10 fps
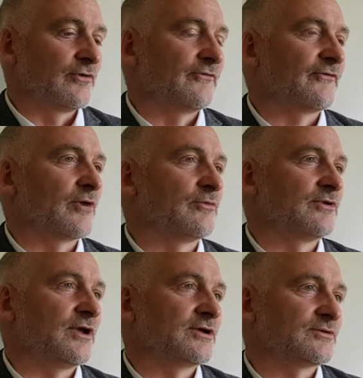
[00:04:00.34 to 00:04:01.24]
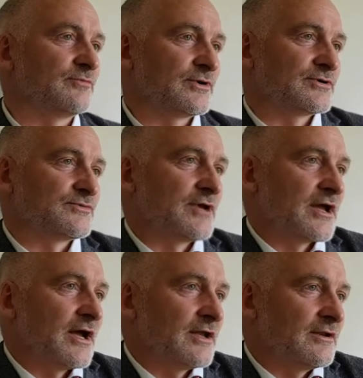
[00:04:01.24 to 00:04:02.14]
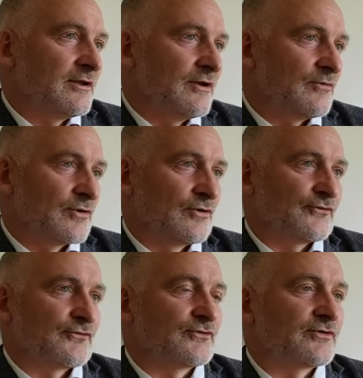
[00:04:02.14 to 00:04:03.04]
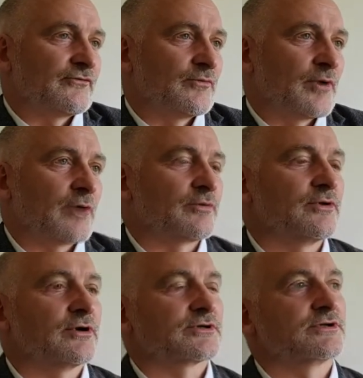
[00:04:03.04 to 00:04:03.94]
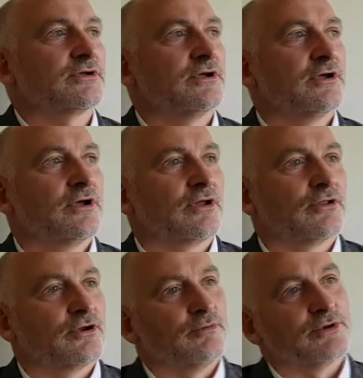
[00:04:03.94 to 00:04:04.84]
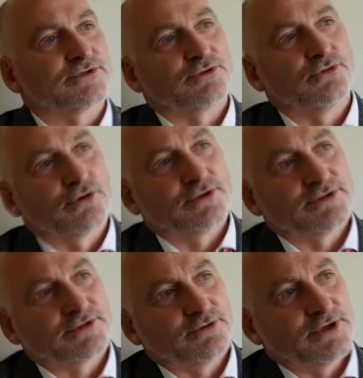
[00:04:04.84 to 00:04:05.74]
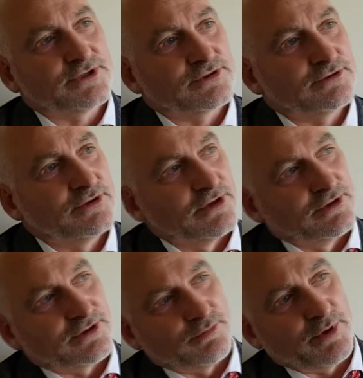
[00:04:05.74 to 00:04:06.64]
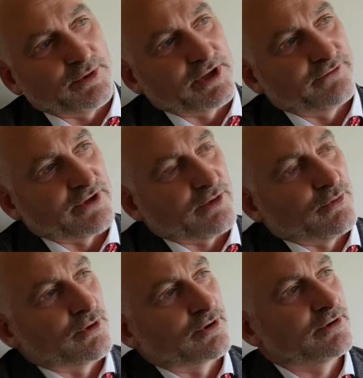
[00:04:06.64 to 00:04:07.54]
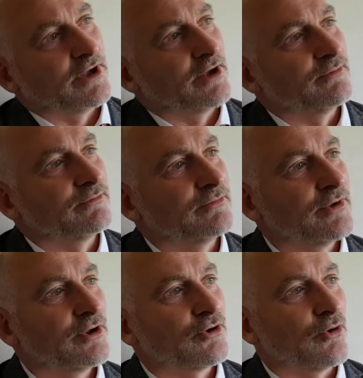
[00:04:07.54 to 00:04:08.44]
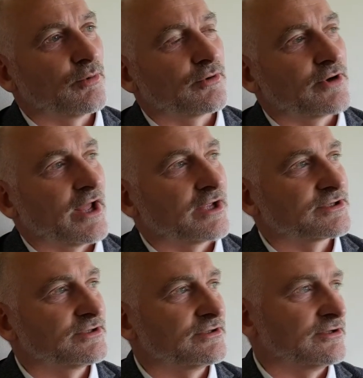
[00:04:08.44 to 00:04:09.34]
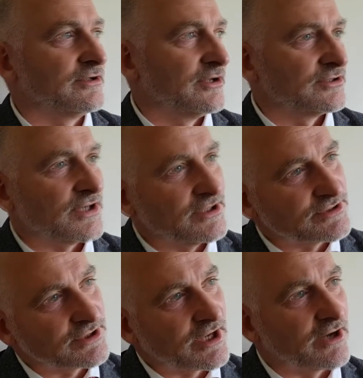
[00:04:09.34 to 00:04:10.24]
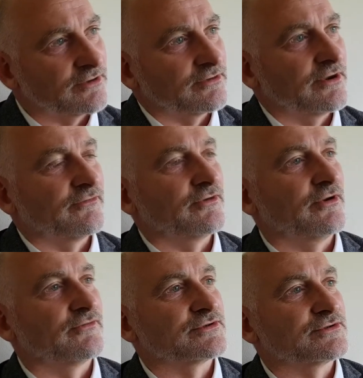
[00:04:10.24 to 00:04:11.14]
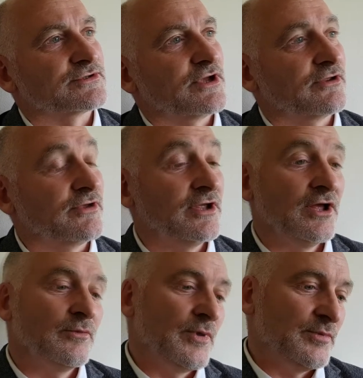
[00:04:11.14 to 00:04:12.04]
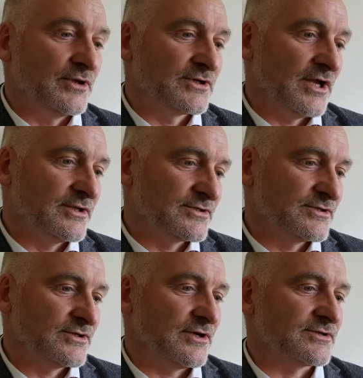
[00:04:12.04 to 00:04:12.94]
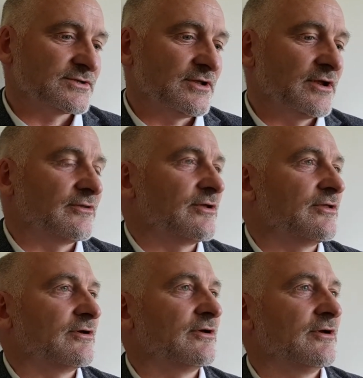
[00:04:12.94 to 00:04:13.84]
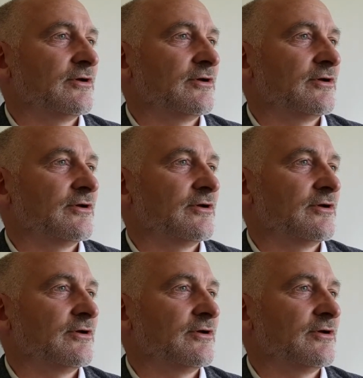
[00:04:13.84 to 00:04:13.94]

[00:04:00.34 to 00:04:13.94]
in the fermentation because we can. We're not so driven by production. A little bit slower distillation to maybe give that more um, copper reaction to change the character ever, ever so slightly. Maybe change just slightly the,